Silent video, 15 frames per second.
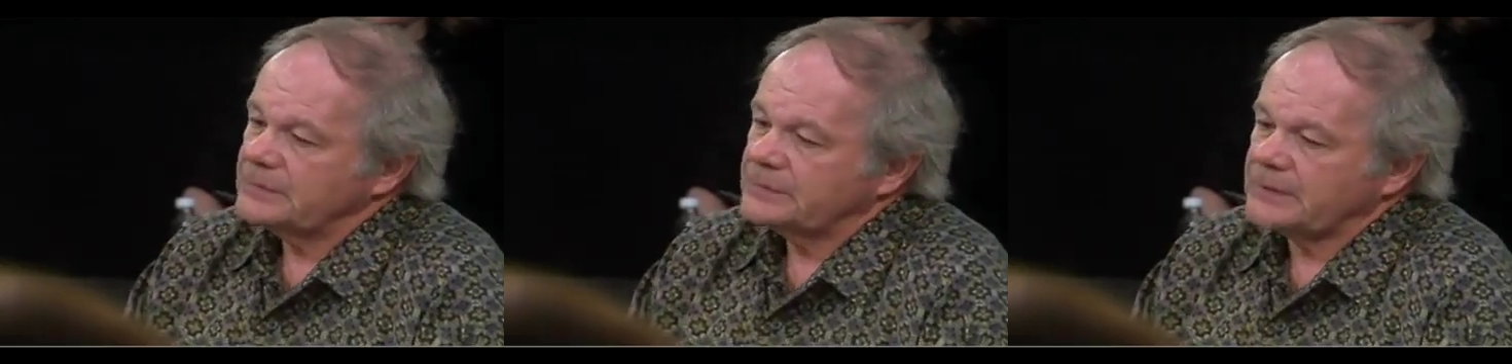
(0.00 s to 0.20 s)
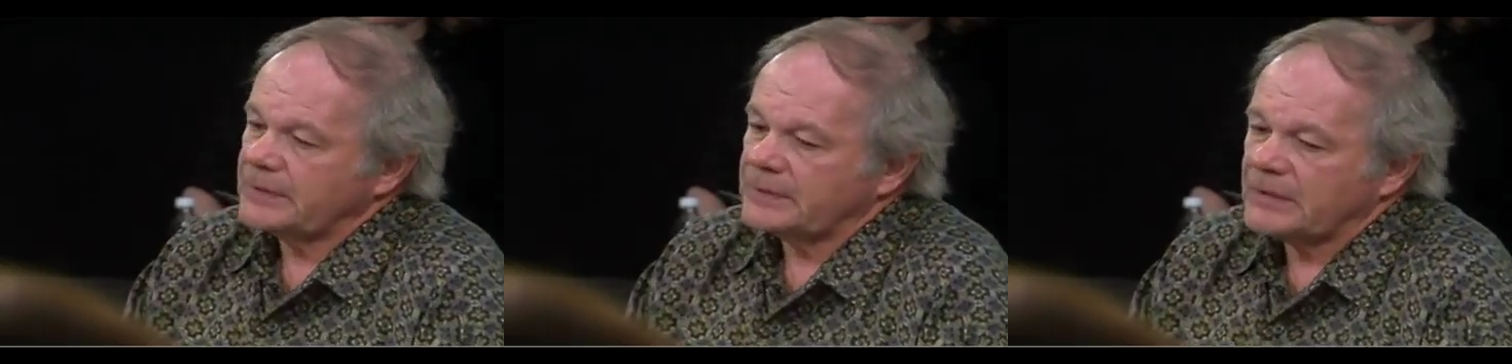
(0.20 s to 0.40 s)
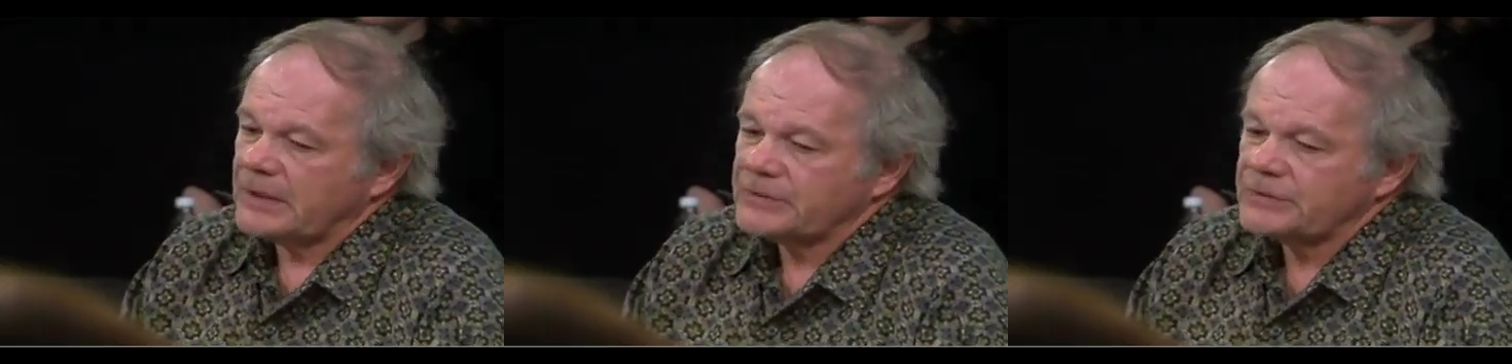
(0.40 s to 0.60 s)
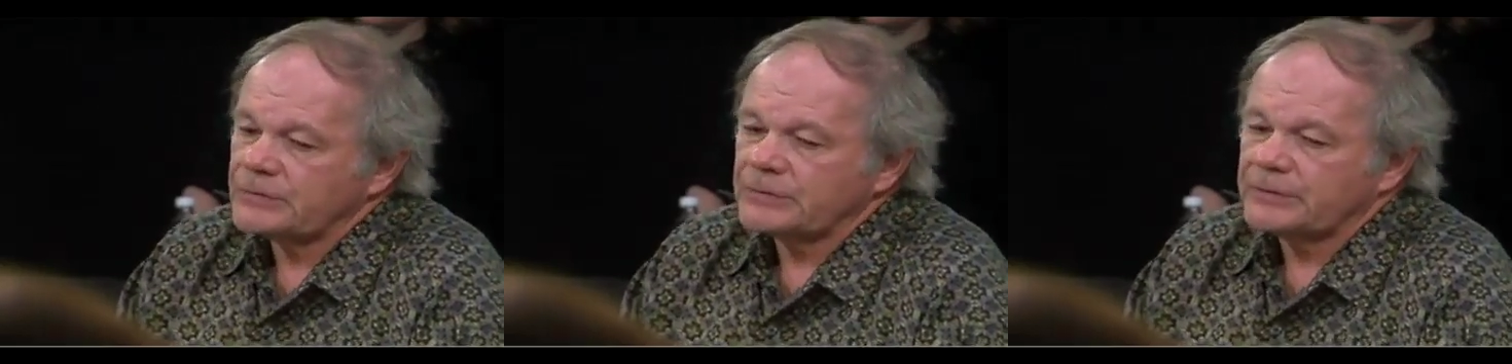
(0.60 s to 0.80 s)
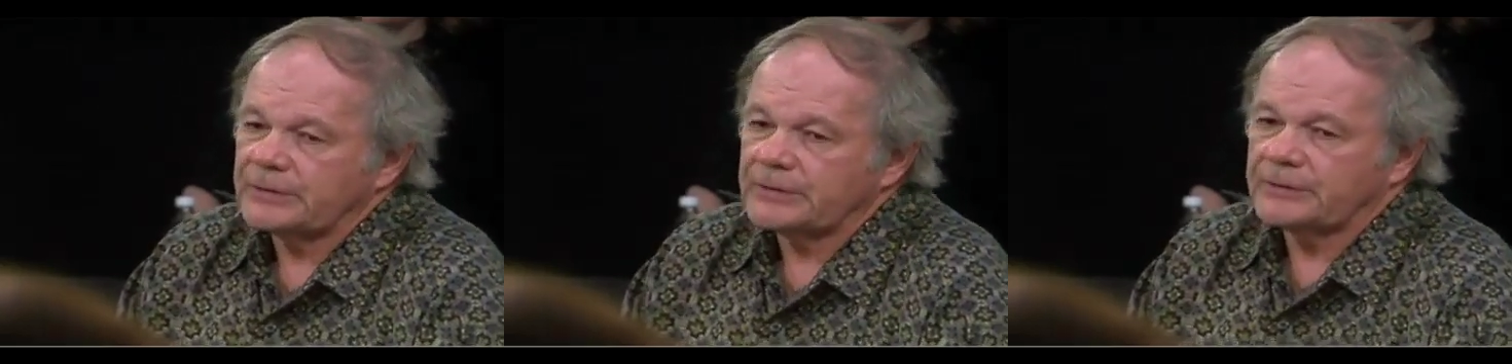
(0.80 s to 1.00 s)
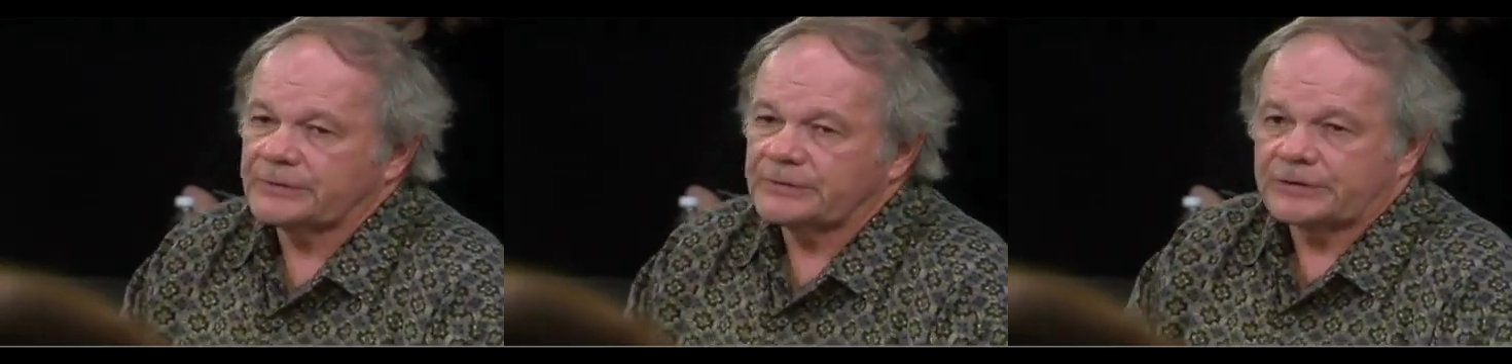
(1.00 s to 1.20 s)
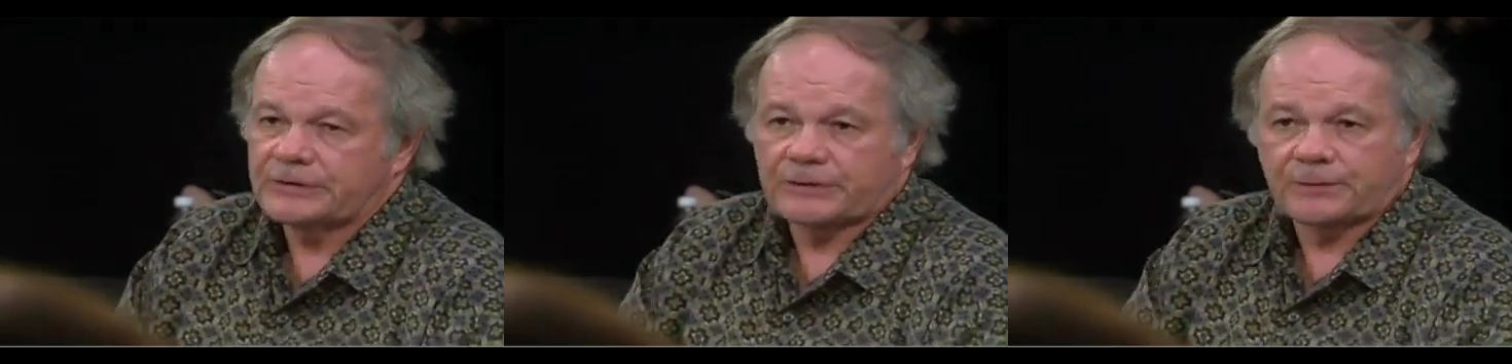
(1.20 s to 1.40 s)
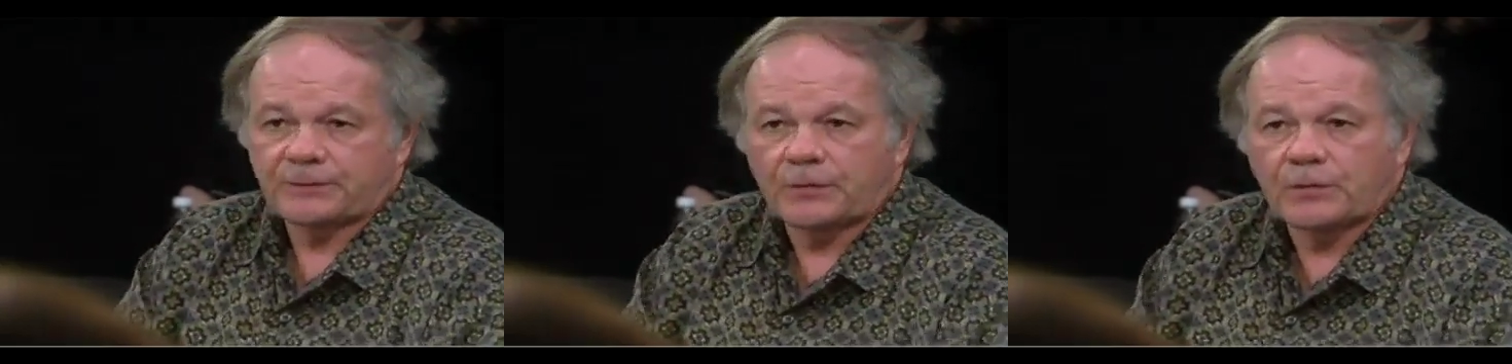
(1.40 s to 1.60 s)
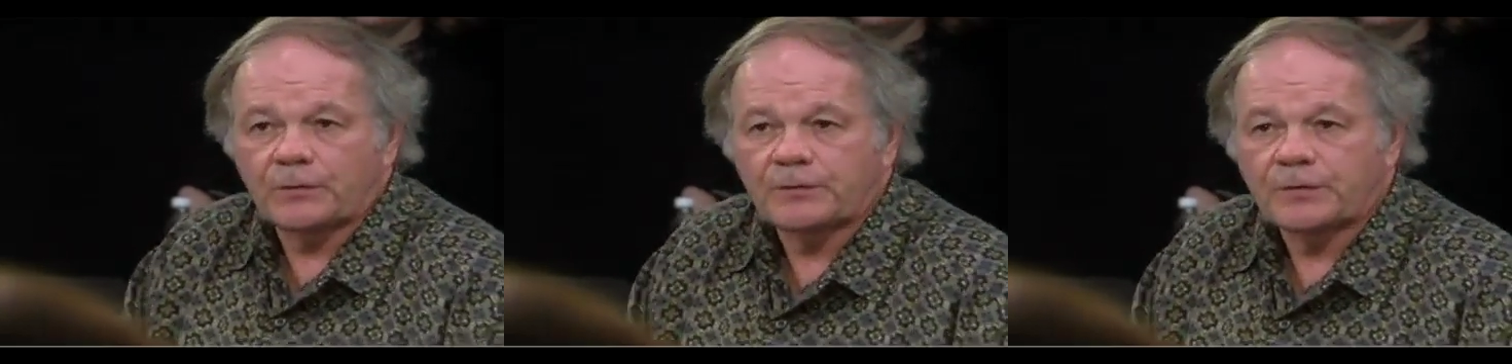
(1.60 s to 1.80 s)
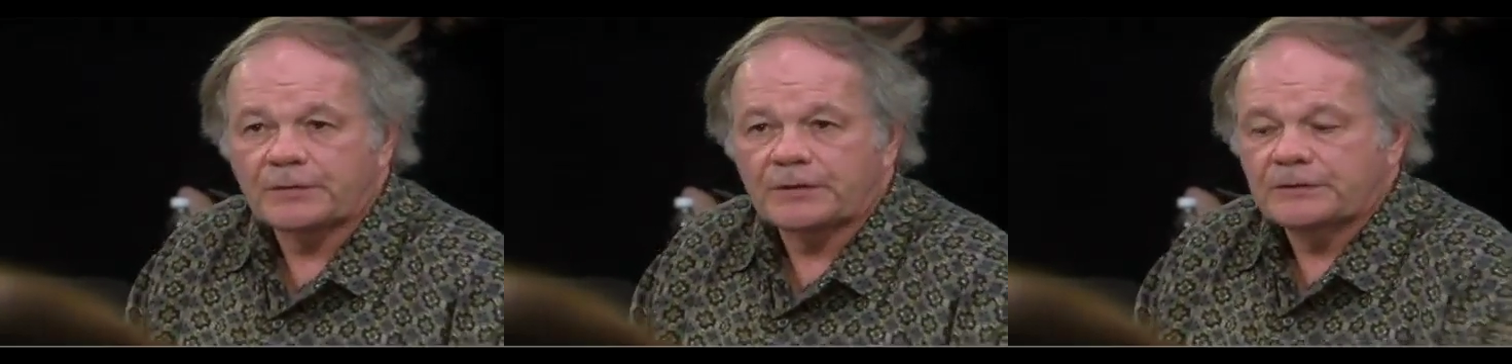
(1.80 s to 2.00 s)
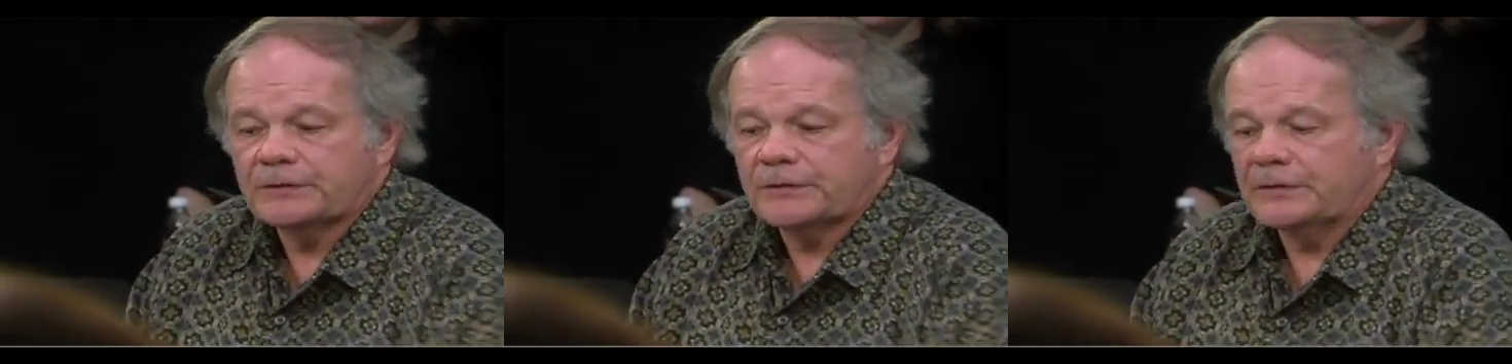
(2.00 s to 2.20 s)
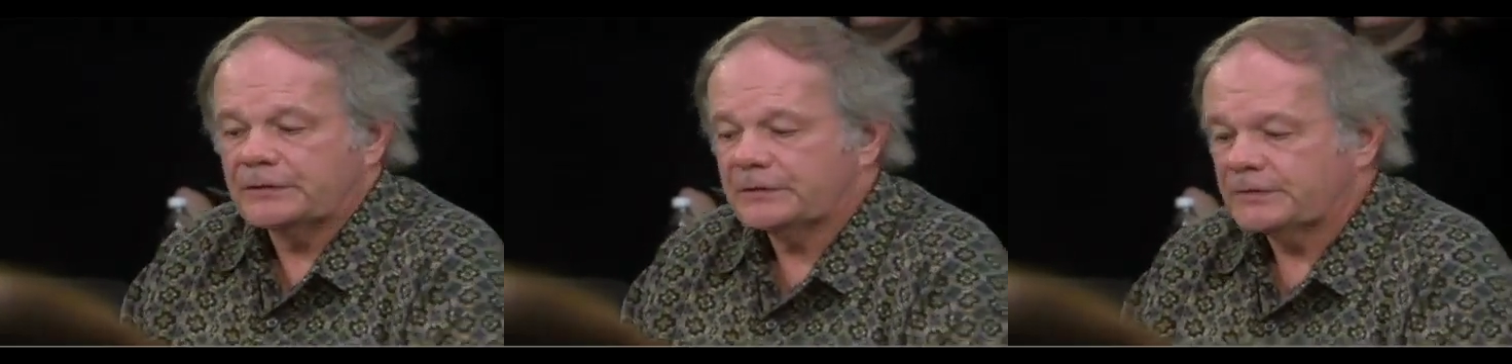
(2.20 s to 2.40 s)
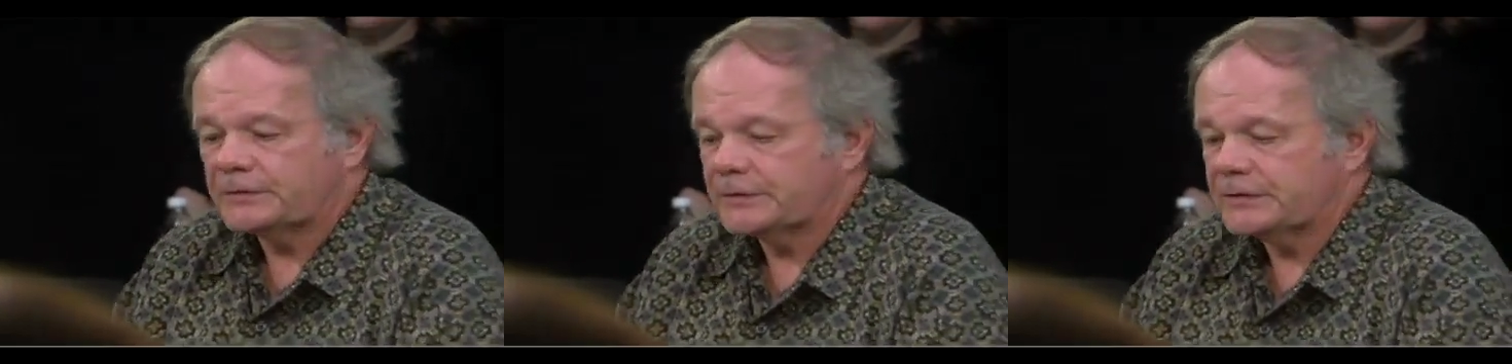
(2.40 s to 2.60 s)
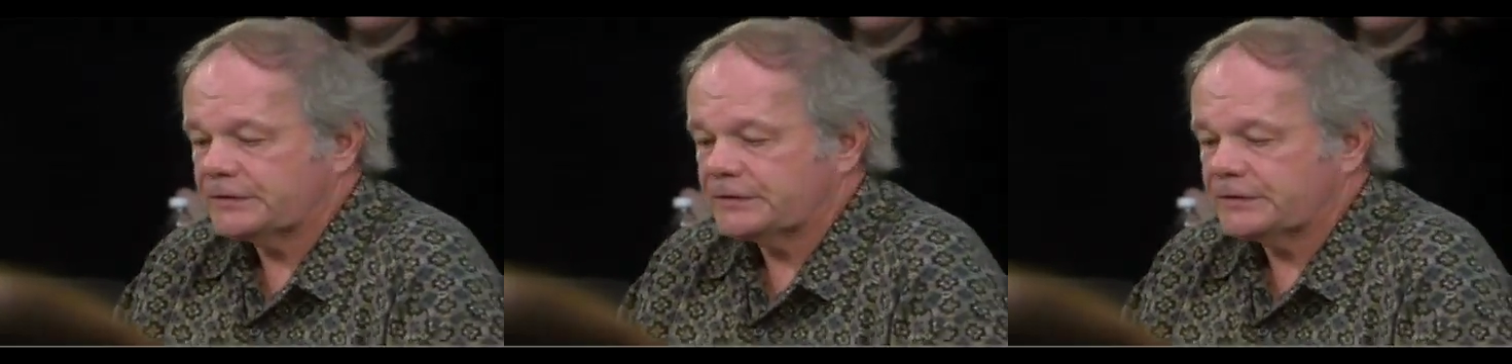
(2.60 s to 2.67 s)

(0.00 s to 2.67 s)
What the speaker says: psychological characteristics that flow from these sensory